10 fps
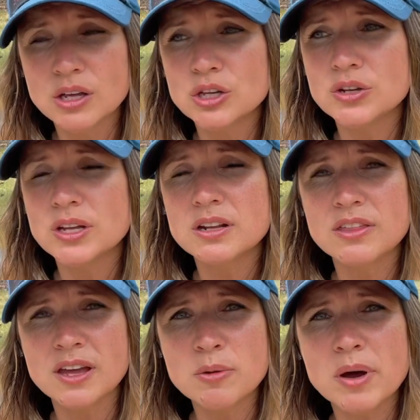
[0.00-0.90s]
You need to
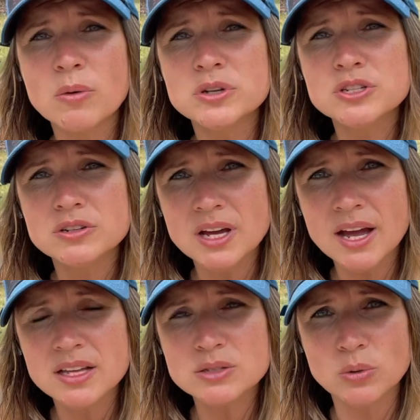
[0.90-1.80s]
think about what your
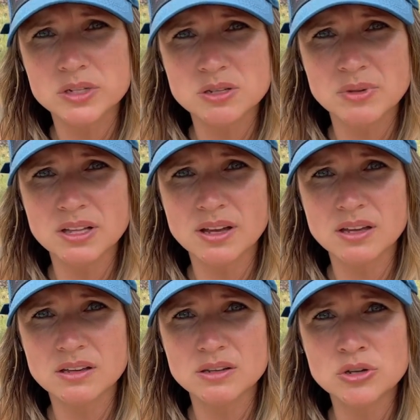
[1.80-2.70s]
diet's going to be
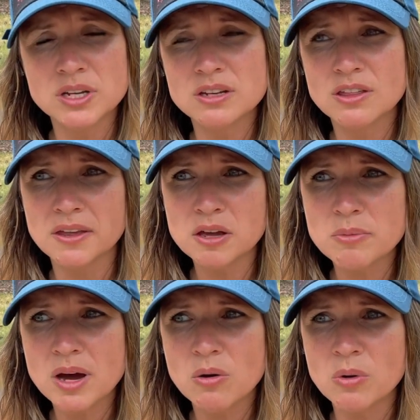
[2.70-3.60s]
like. You need to think
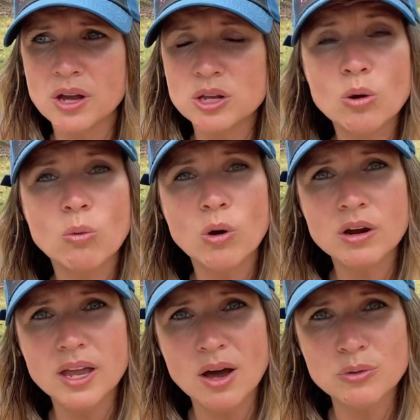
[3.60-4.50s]
about what your
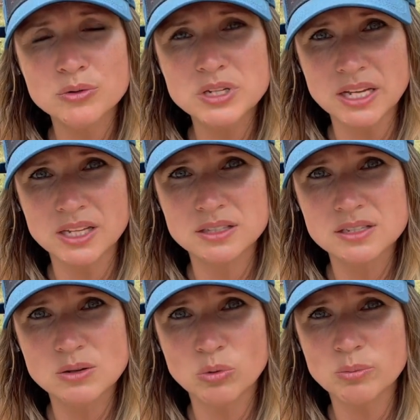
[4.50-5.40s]
workout
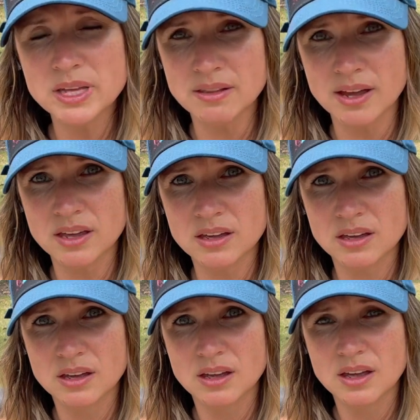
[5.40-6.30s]
routines will be like.
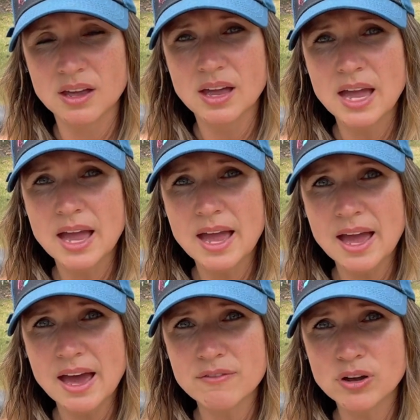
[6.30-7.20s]

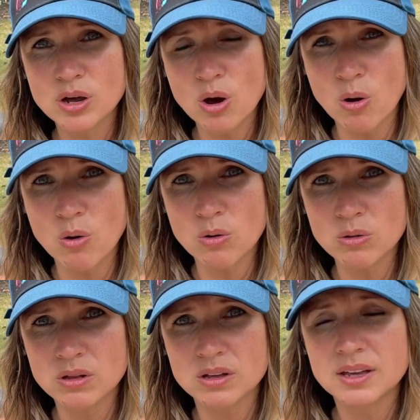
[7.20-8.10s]
Have a goal
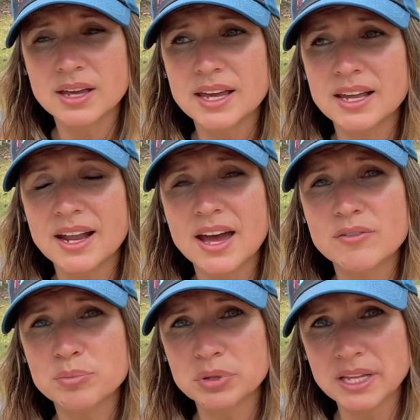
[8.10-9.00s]
and have
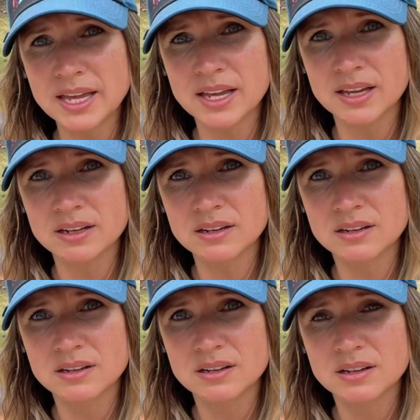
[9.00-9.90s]
a plan,
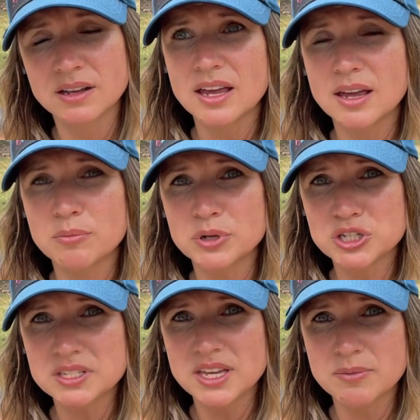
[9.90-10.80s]
but
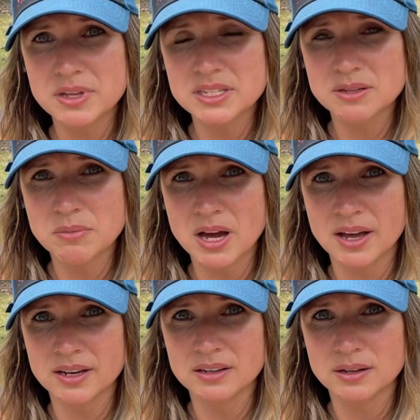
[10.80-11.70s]
just keep this in
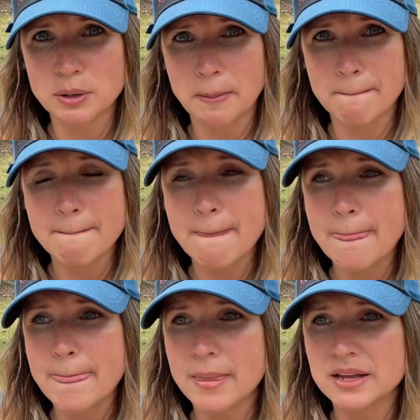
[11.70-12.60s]
mind.
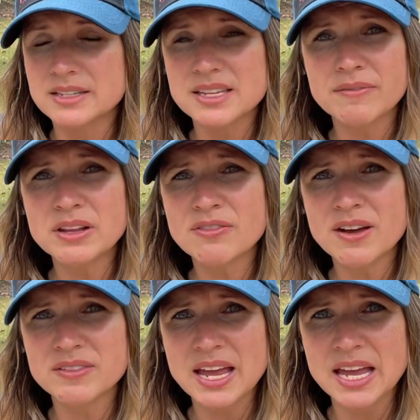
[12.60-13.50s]

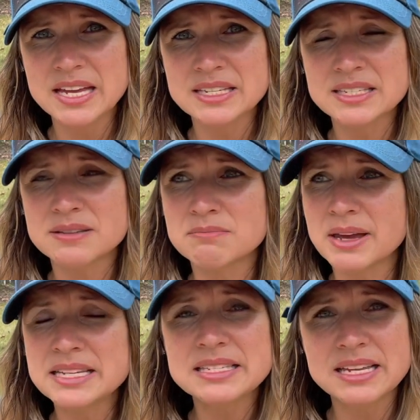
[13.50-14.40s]
75 days
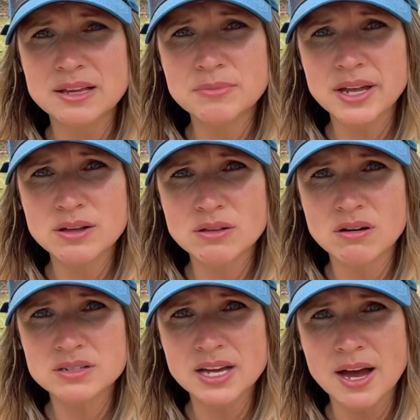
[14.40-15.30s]
may seem like a
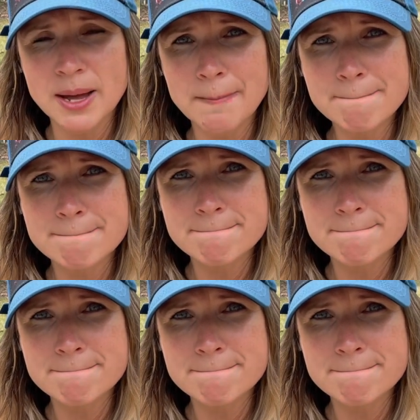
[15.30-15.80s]
long time,